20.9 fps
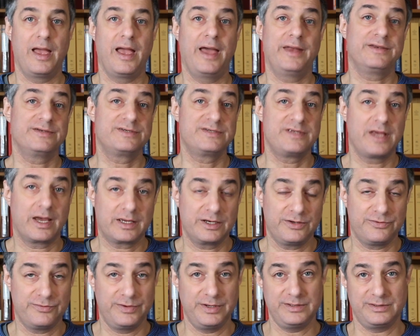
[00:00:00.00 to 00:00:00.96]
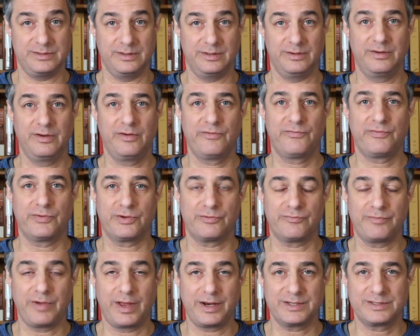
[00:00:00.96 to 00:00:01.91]
And a second reason for
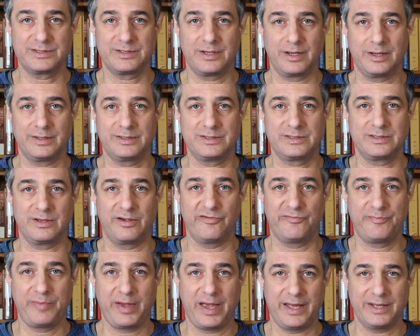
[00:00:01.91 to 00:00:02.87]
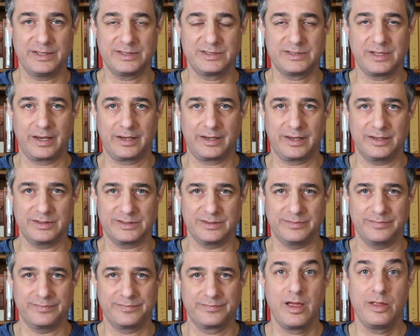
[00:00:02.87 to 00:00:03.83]
the renaissance of
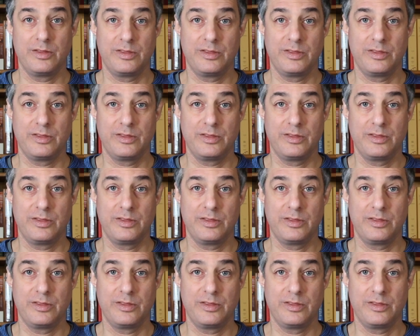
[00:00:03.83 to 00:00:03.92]
panpsychism.